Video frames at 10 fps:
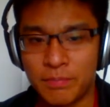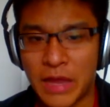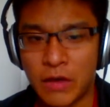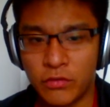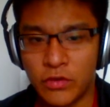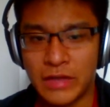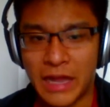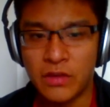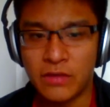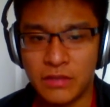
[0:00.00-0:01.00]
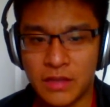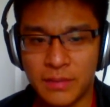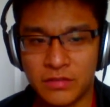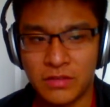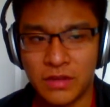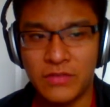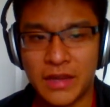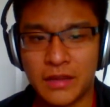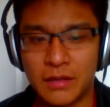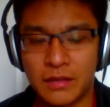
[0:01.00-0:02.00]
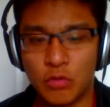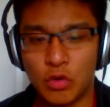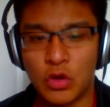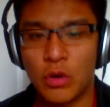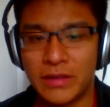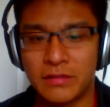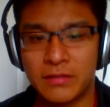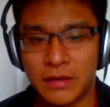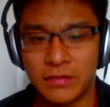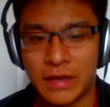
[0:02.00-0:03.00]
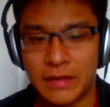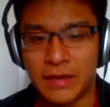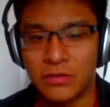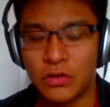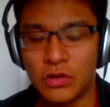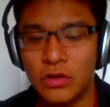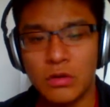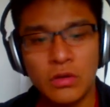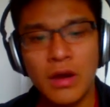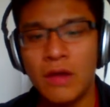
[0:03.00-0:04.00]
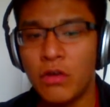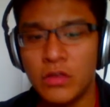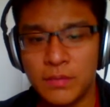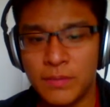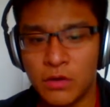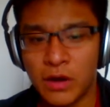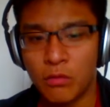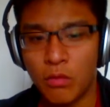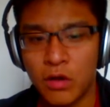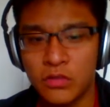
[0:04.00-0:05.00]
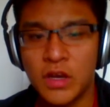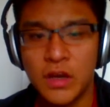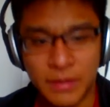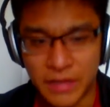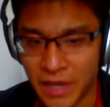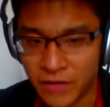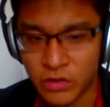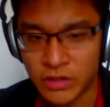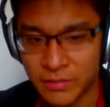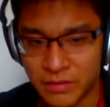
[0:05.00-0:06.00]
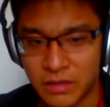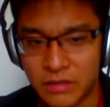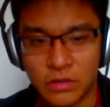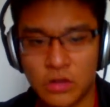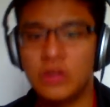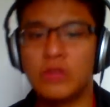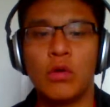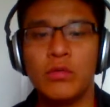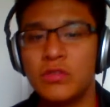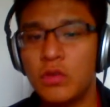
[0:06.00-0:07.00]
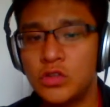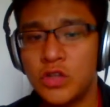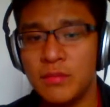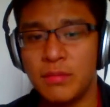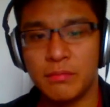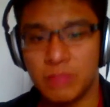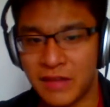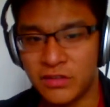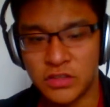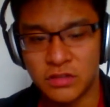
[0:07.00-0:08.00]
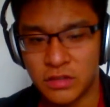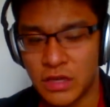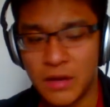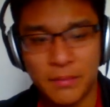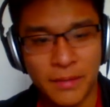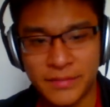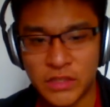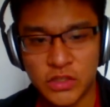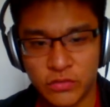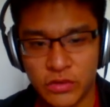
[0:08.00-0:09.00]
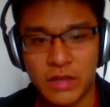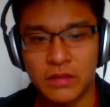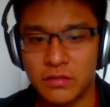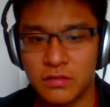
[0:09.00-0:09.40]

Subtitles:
However, now you have to think stuff that will go against their side deck. So, you have all the Imperial Iron Walls, but they have all the MSTs. You can roll with Soul Drain, but Blaster just pops that shit for days.